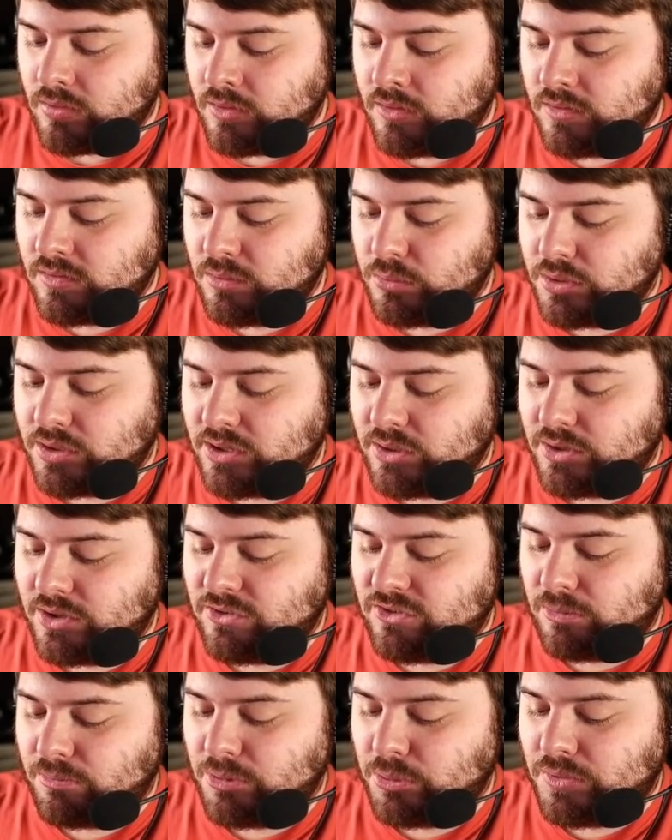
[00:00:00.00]
So we're going to go ahead
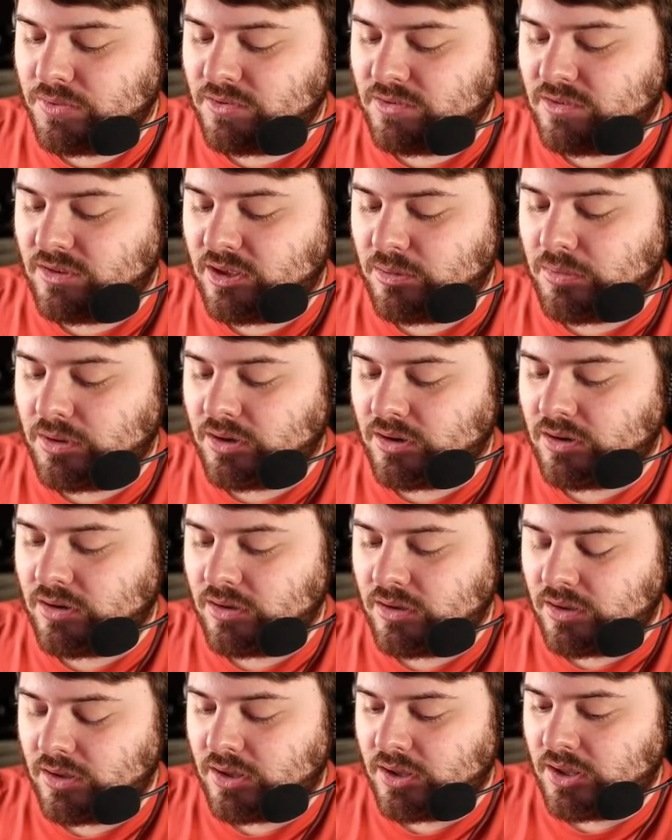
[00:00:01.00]
and jump in with this team here.
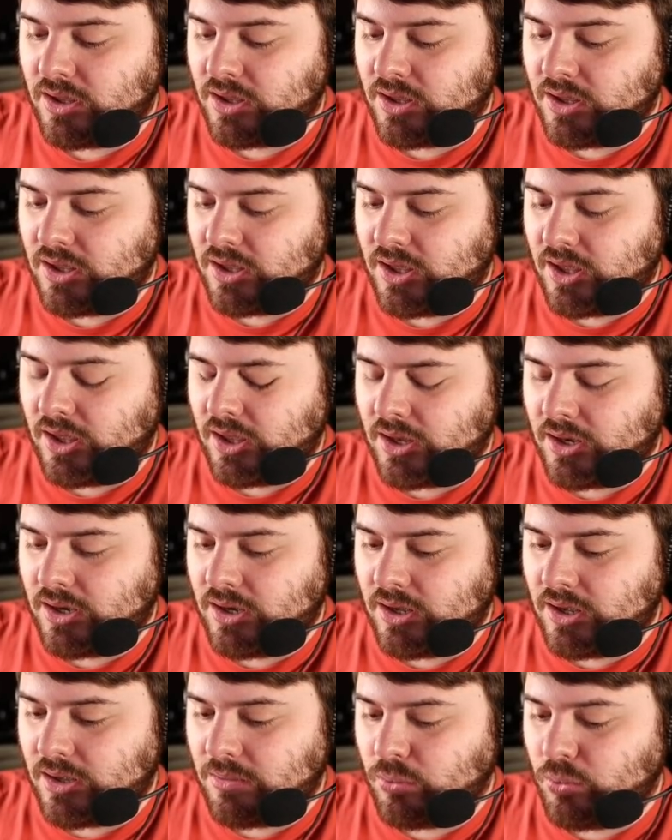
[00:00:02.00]

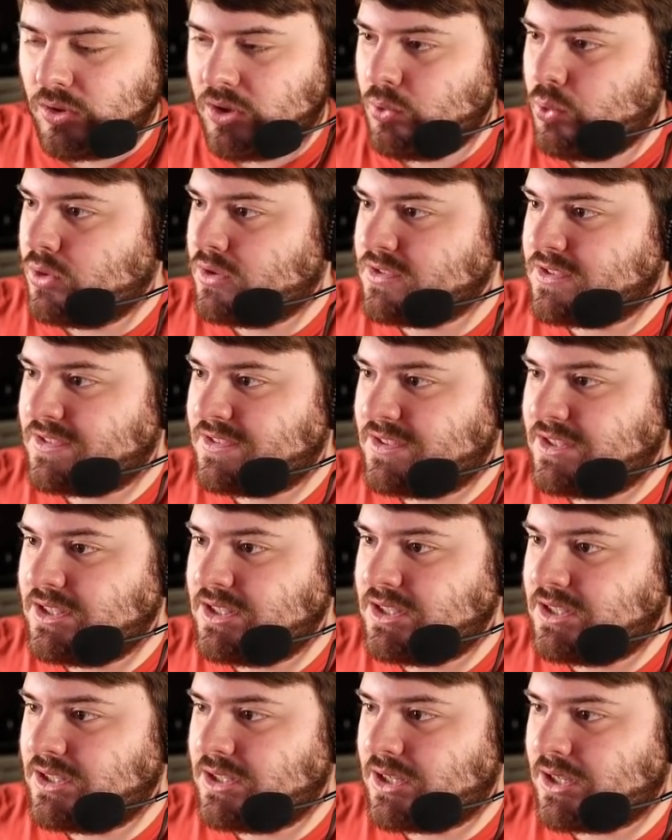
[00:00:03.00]
And we will
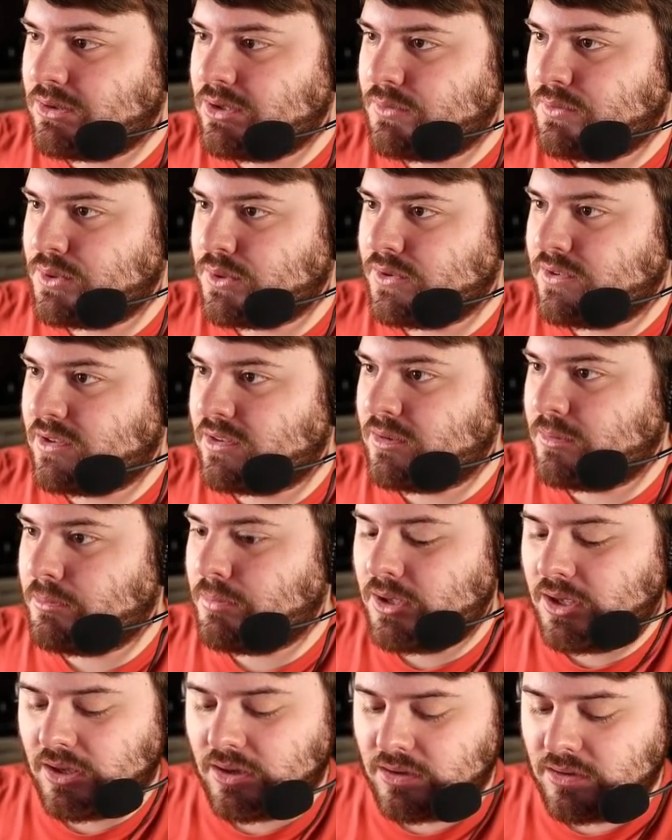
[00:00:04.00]
see how difficult this ends up
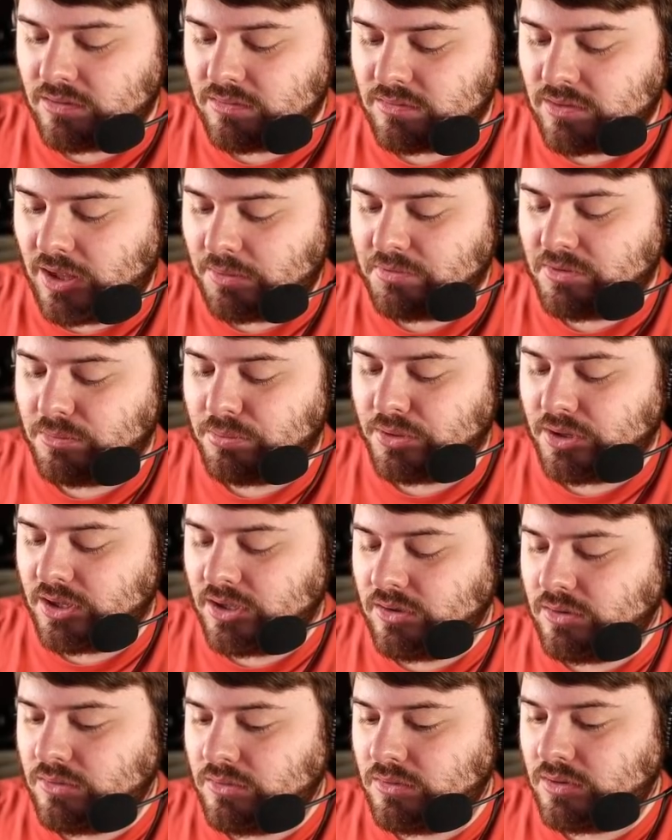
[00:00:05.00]
being. Obviously bring
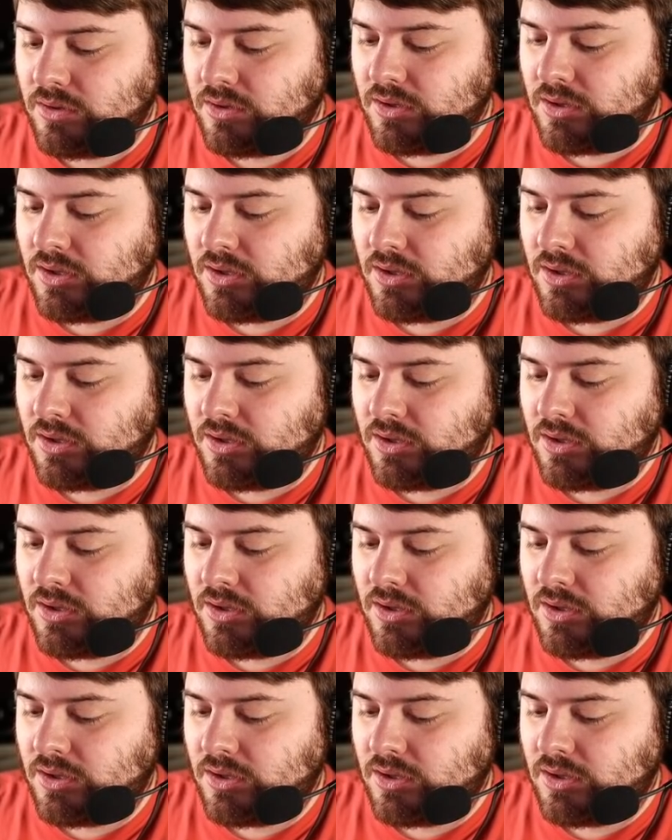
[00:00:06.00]
you.